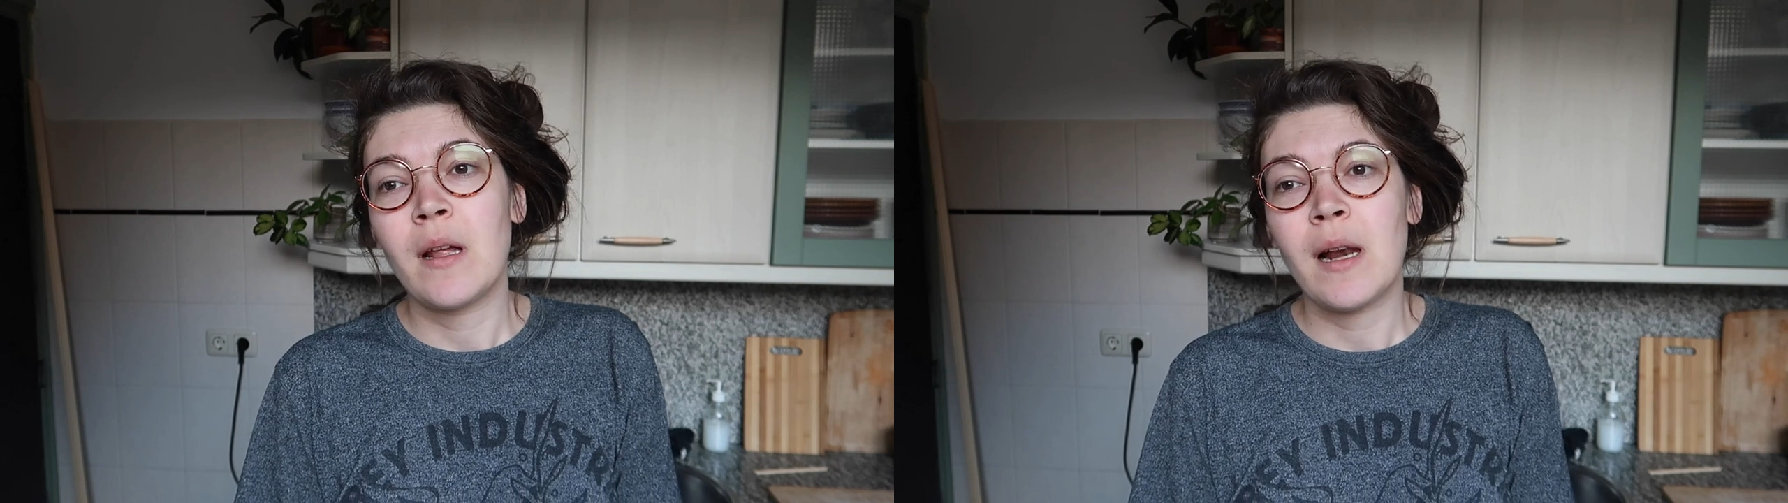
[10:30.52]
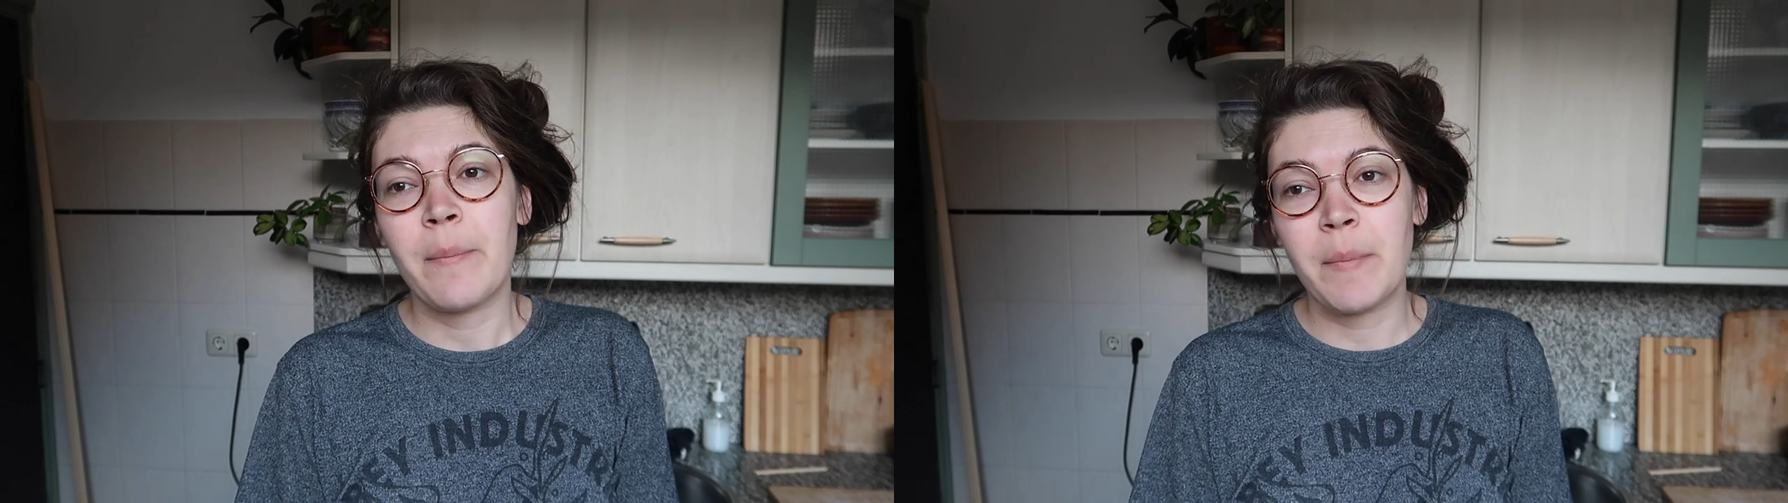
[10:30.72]

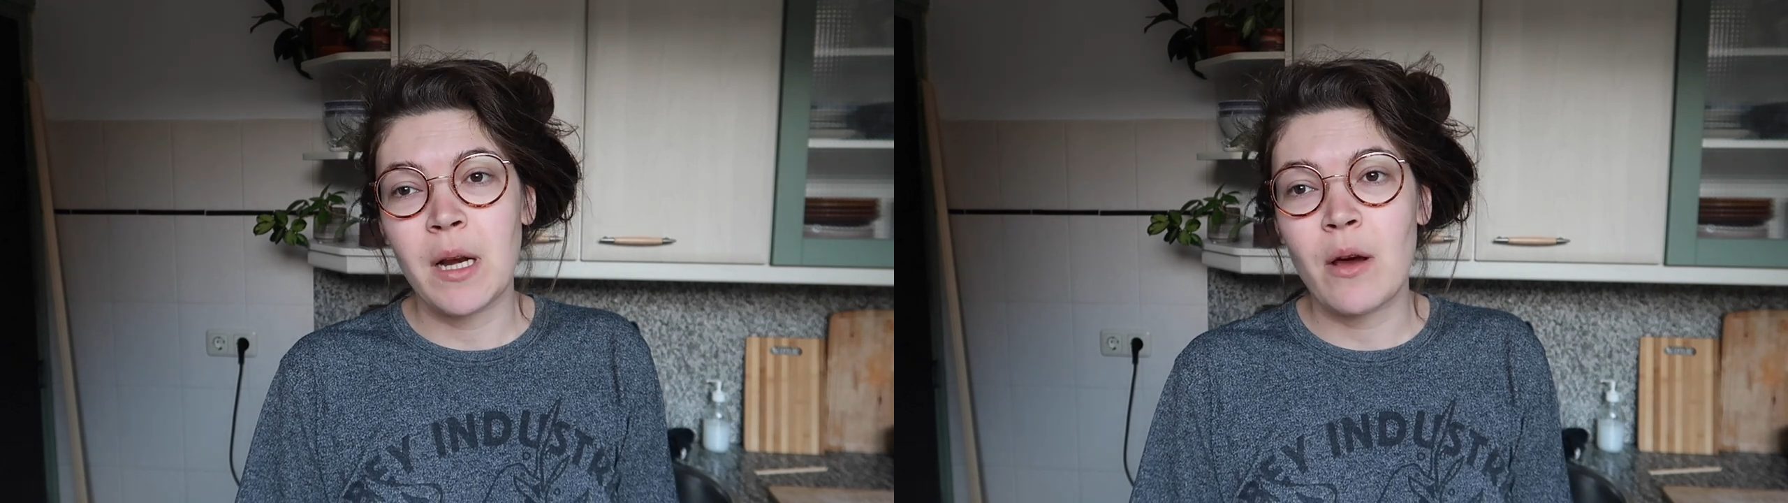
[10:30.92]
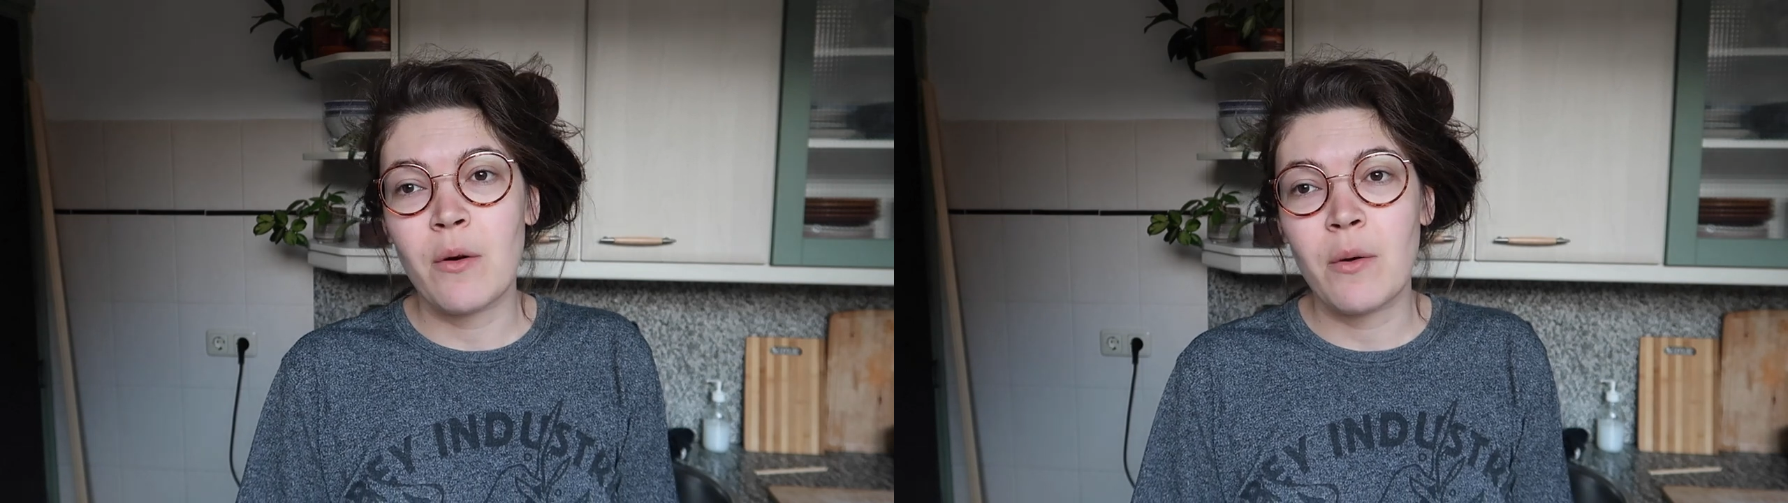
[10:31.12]
Let me
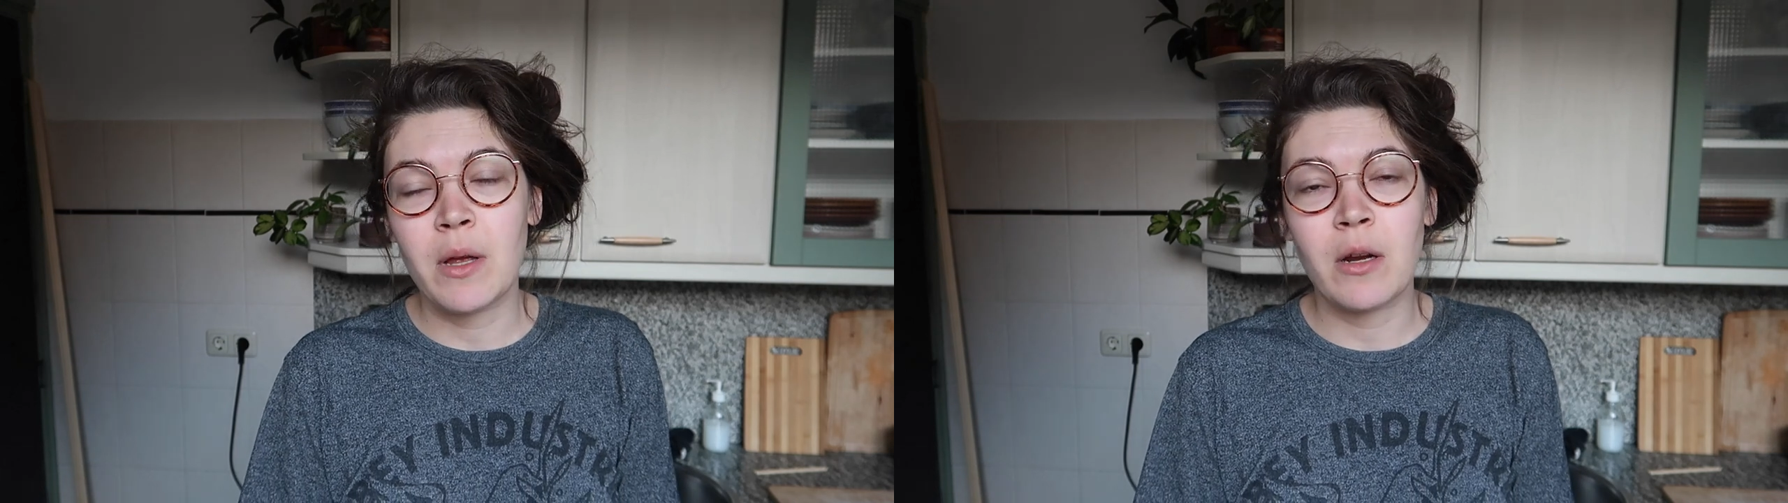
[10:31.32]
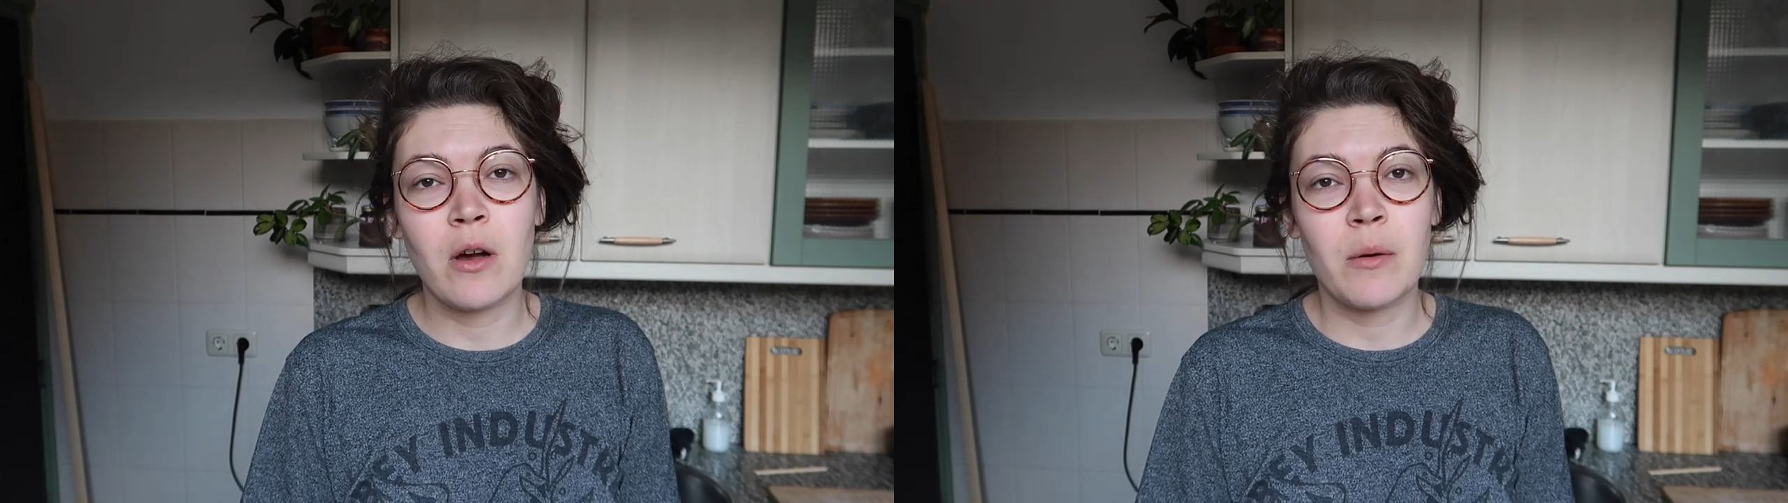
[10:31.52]
know
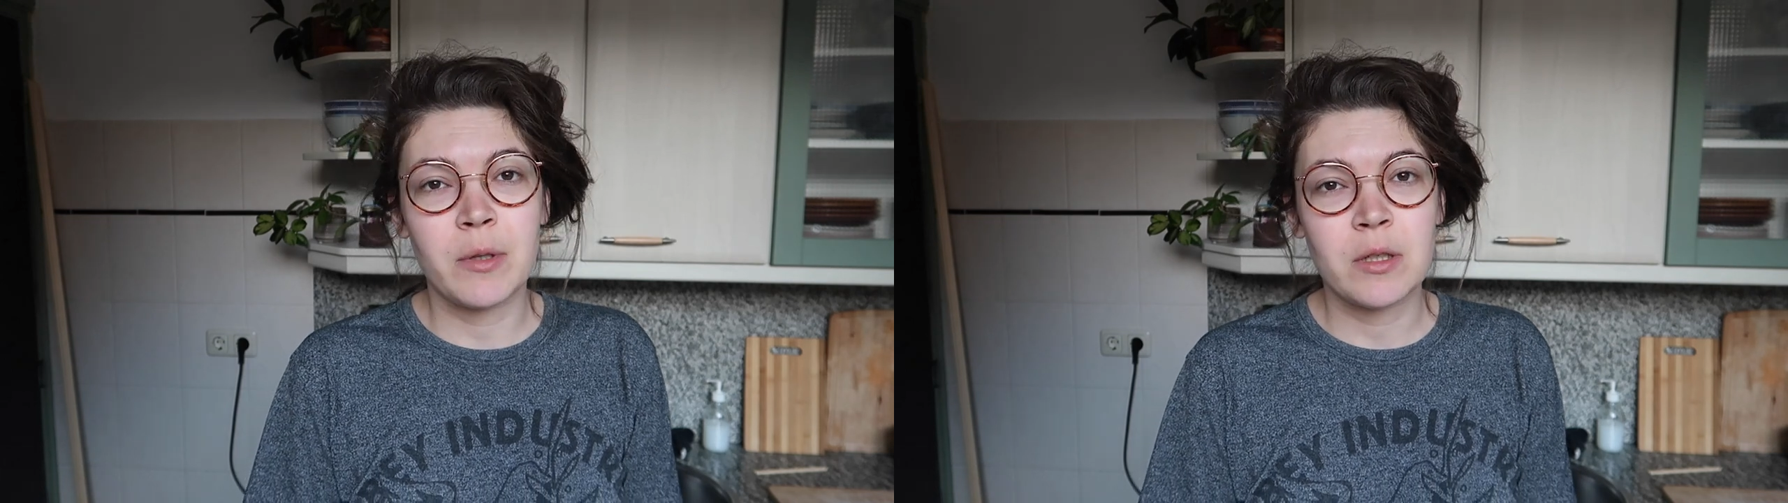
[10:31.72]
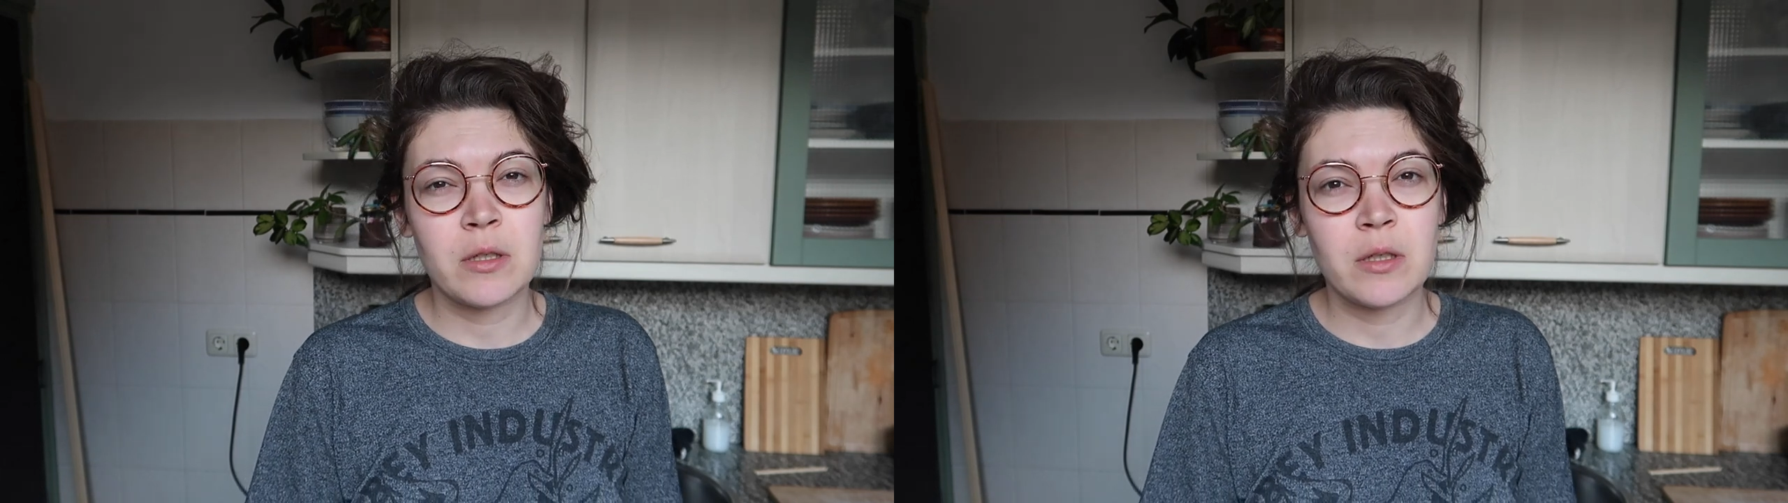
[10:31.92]
in the
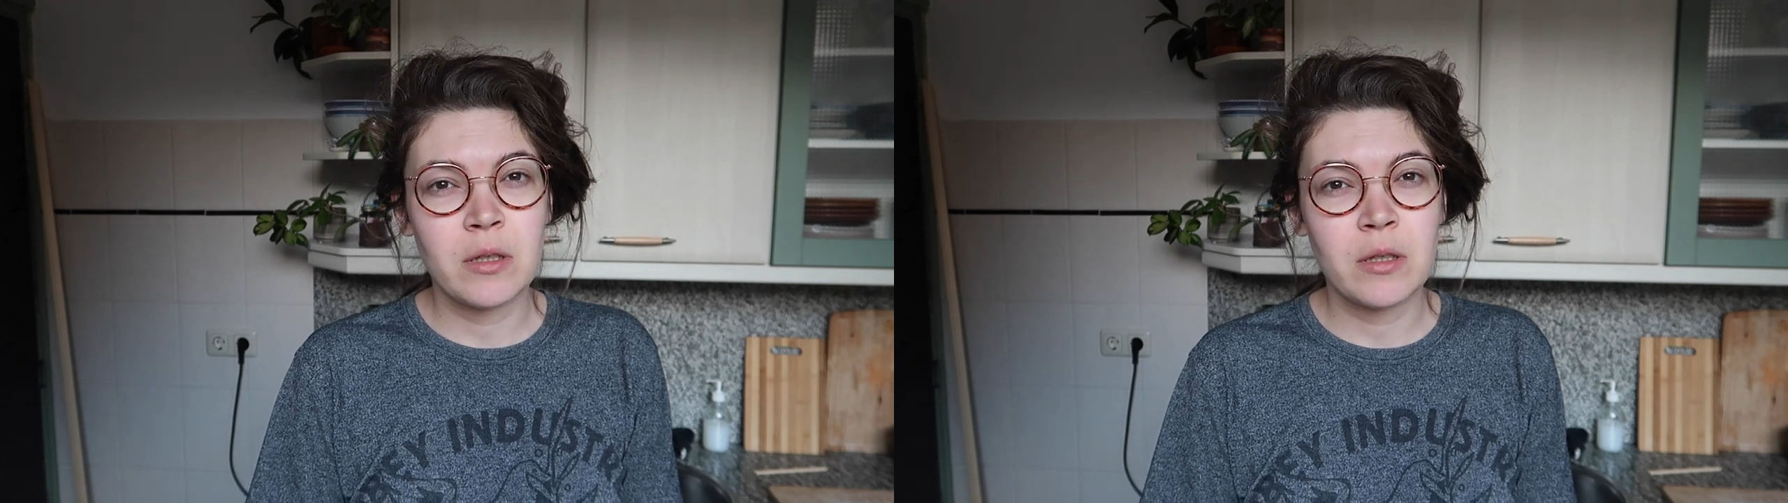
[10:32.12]
comments